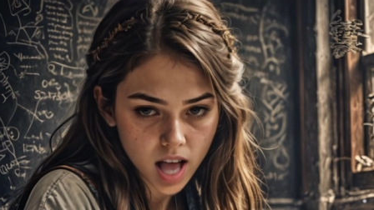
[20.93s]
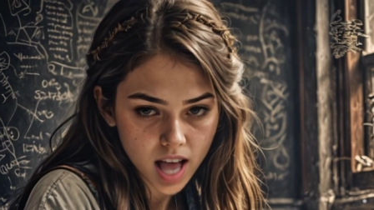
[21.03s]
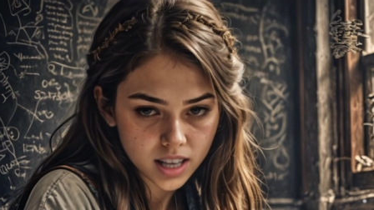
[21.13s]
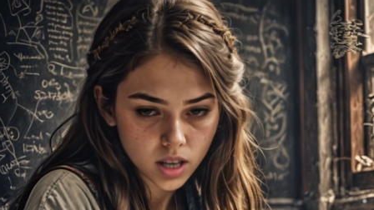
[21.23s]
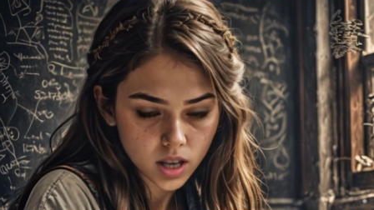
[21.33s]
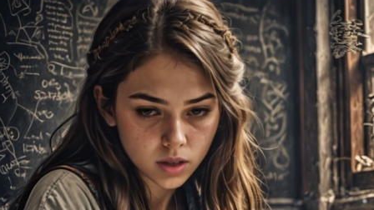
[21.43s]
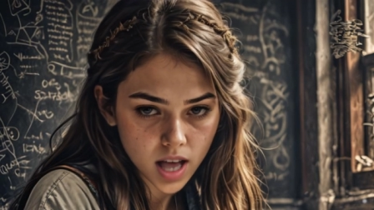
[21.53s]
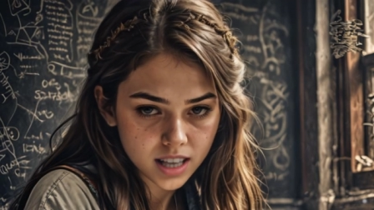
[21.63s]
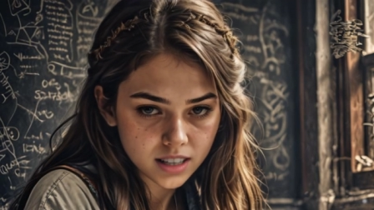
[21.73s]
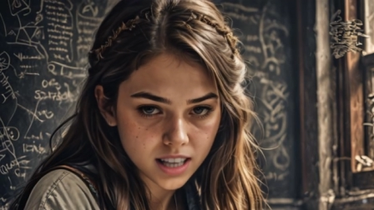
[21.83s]
I know
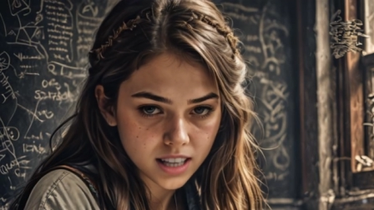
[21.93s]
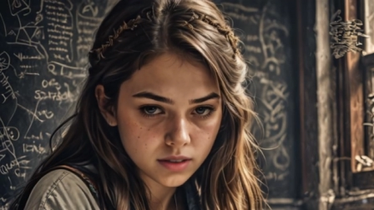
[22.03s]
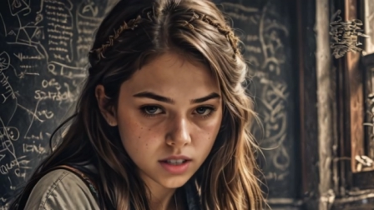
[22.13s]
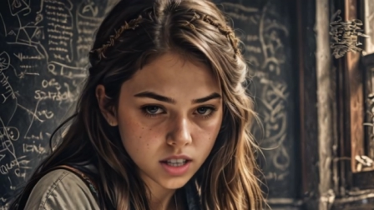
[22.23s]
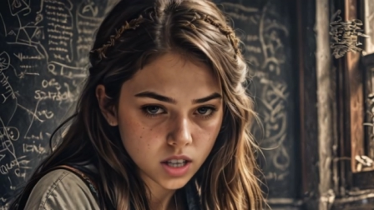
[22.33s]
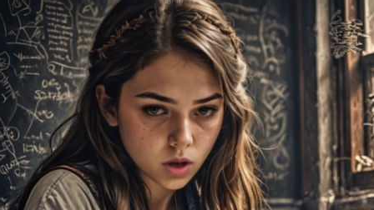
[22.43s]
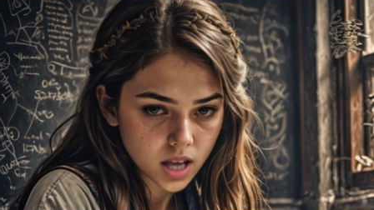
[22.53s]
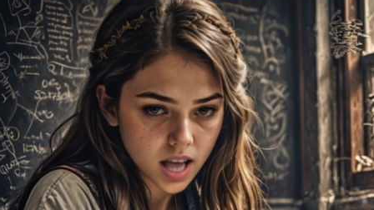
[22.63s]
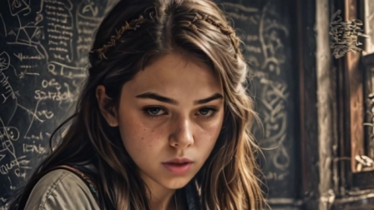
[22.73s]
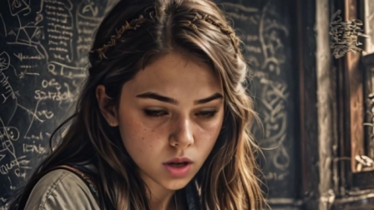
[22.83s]
Rebecca likes him too,
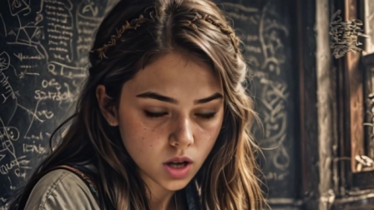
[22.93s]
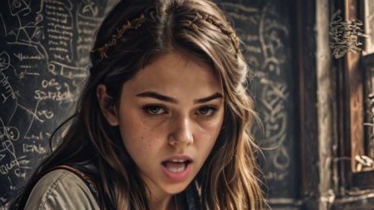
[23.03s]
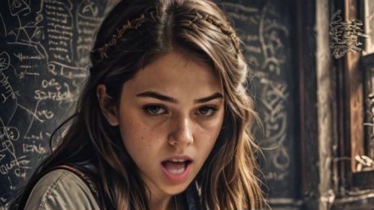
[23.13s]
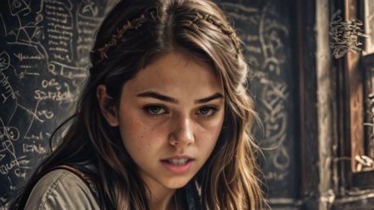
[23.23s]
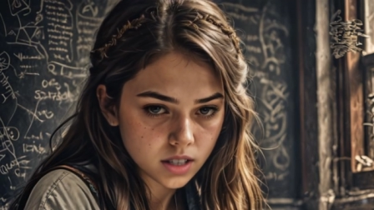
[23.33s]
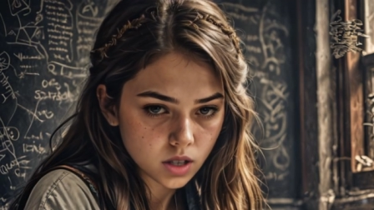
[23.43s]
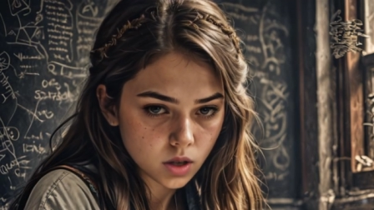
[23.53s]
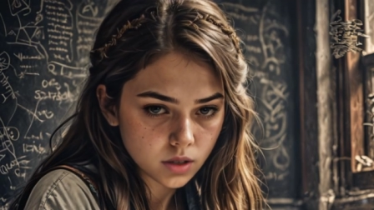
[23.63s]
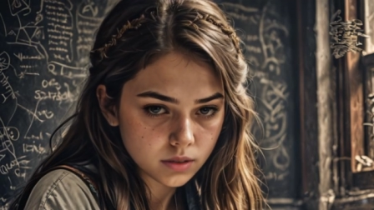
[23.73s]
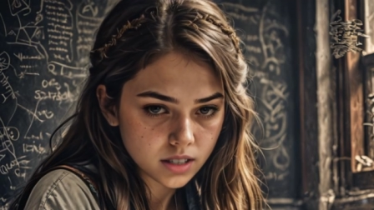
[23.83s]
but not more than I do.
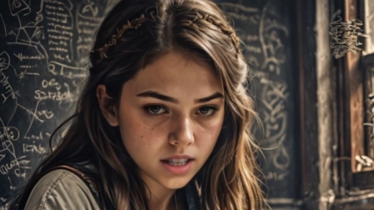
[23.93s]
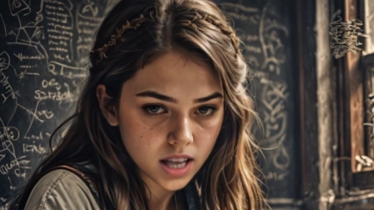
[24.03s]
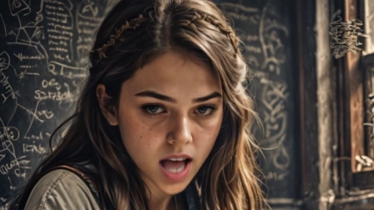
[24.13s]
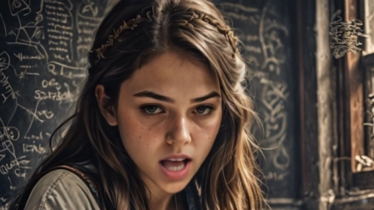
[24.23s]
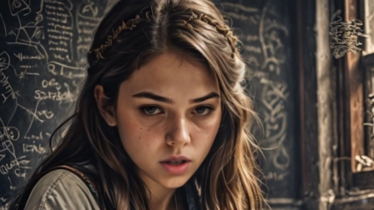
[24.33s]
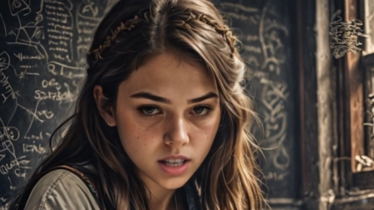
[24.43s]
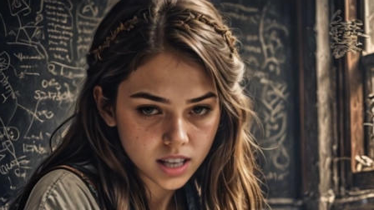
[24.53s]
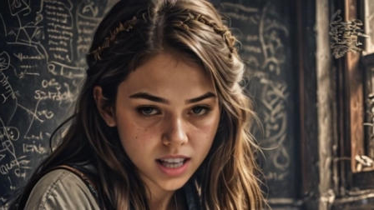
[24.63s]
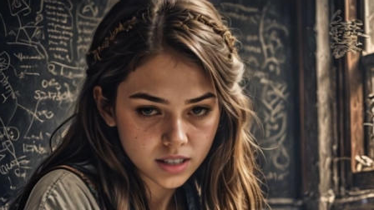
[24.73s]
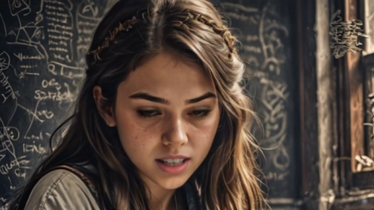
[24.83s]
I would
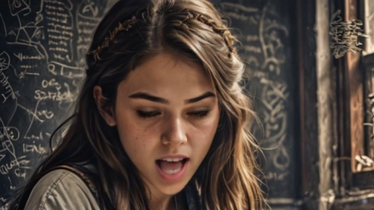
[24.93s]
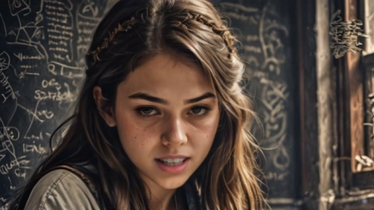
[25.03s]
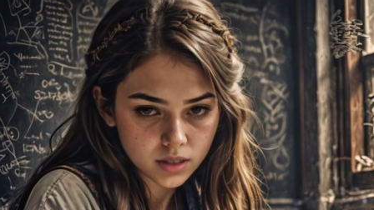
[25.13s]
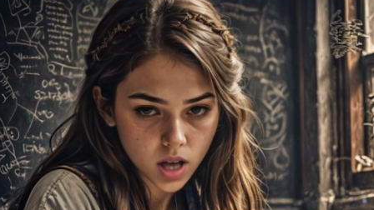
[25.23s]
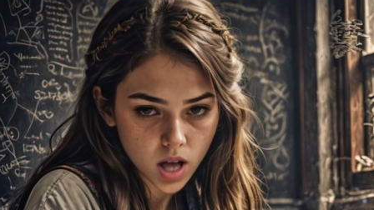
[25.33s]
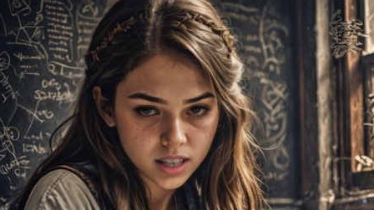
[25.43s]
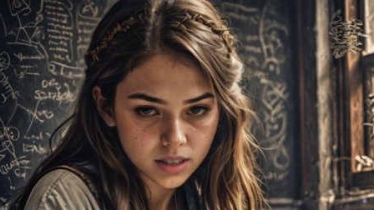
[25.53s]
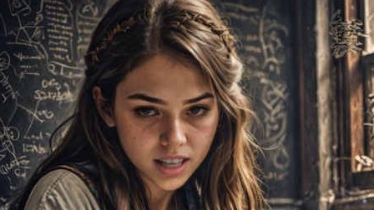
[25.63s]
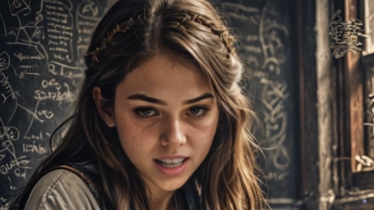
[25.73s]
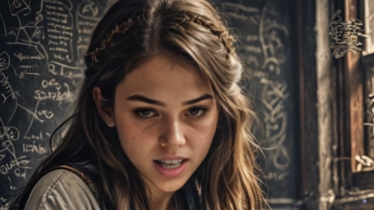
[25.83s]
kill to have him all to
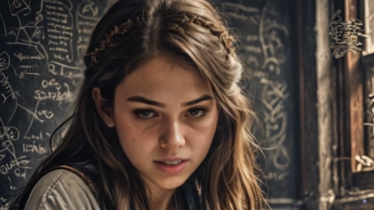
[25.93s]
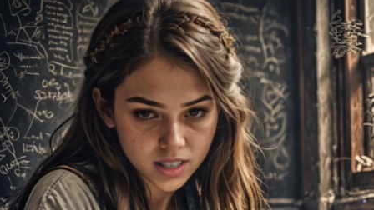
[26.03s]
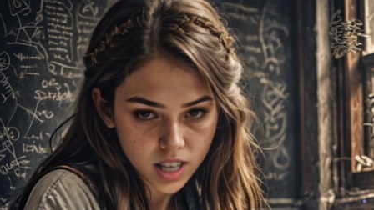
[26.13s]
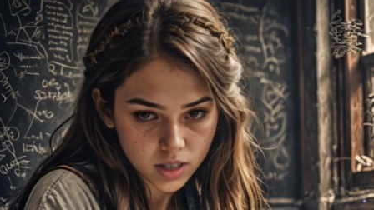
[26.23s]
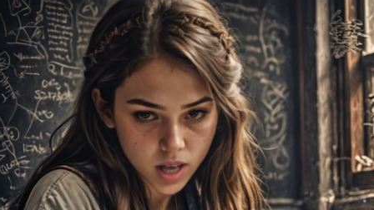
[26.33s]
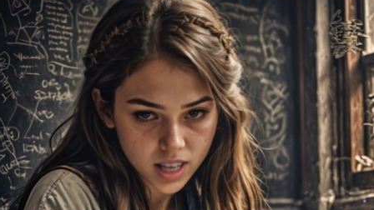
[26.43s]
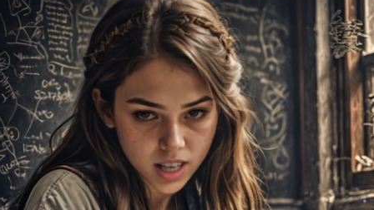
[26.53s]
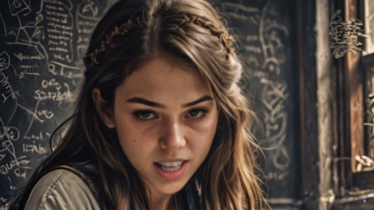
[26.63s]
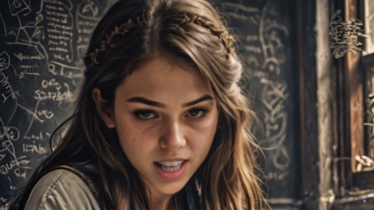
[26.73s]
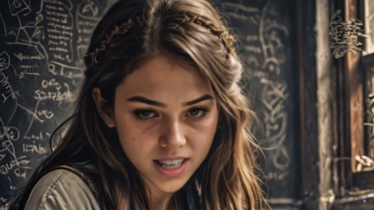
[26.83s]
myself, so she better
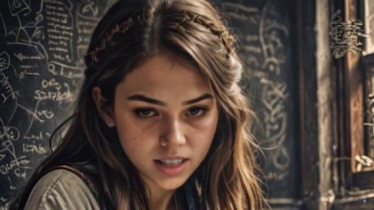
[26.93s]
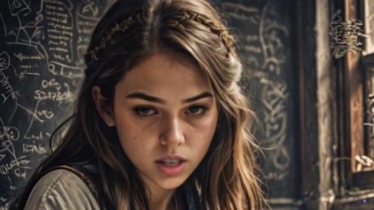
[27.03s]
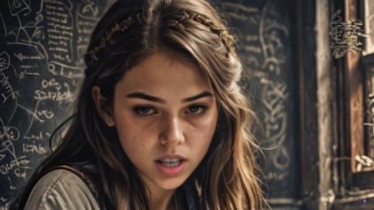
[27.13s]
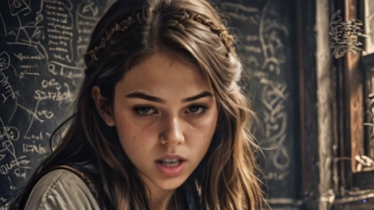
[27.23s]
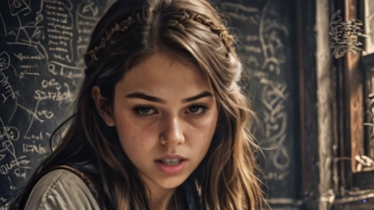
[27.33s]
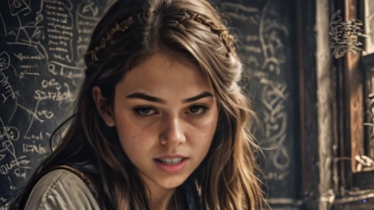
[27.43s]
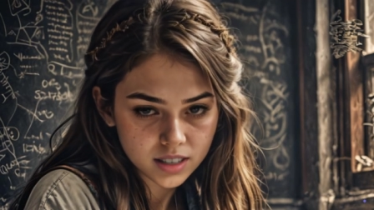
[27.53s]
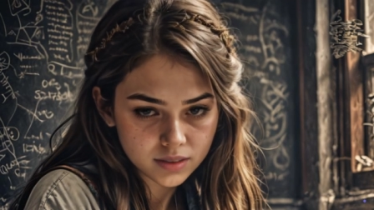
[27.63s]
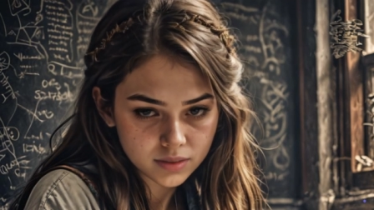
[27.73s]
not get too close.